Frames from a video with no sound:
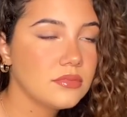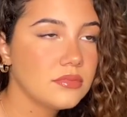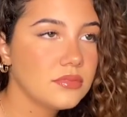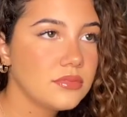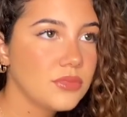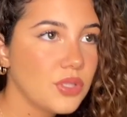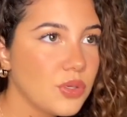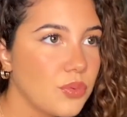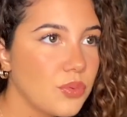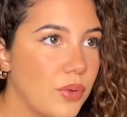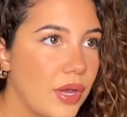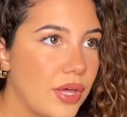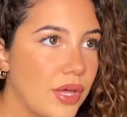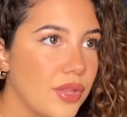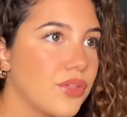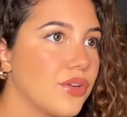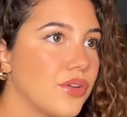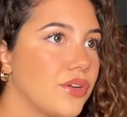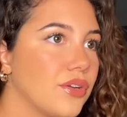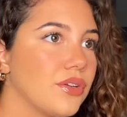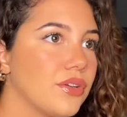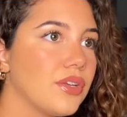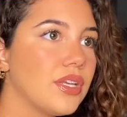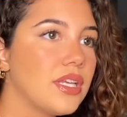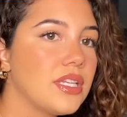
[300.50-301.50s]
the
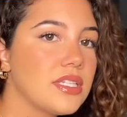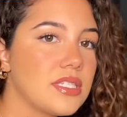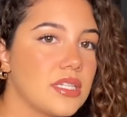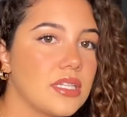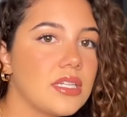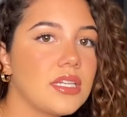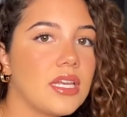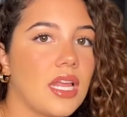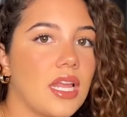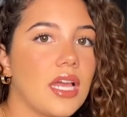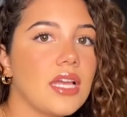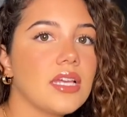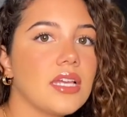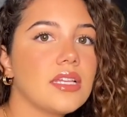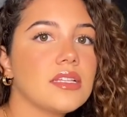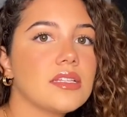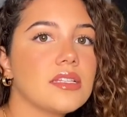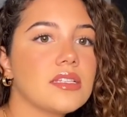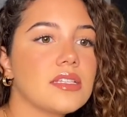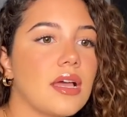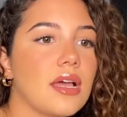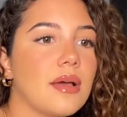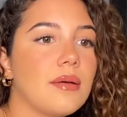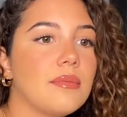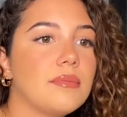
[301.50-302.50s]
weather isn't
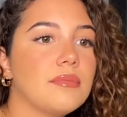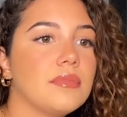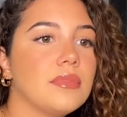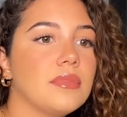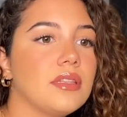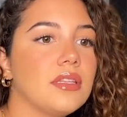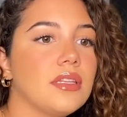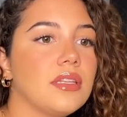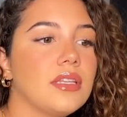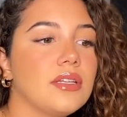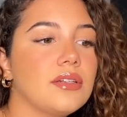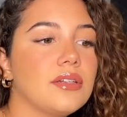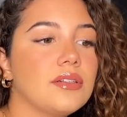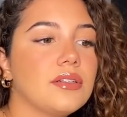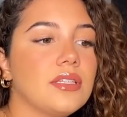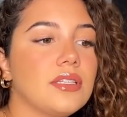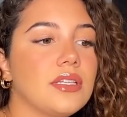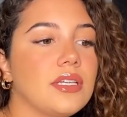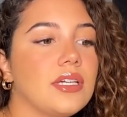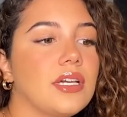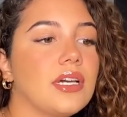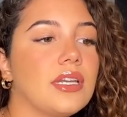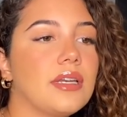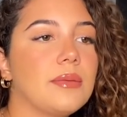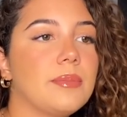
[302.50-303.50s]
nice, I'm literally
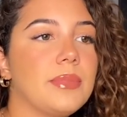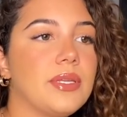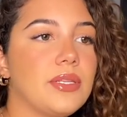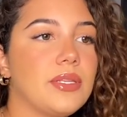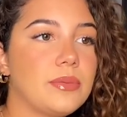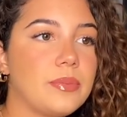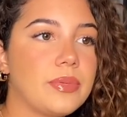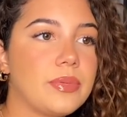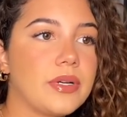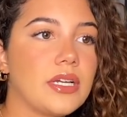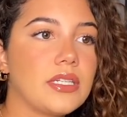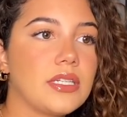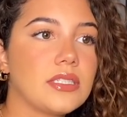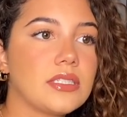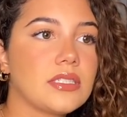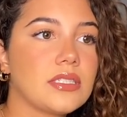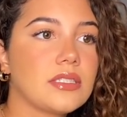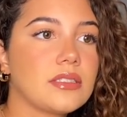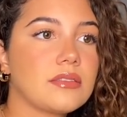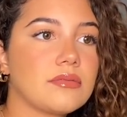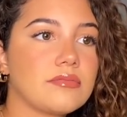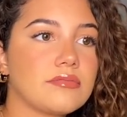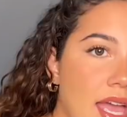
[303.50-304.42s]
gonna be depressed.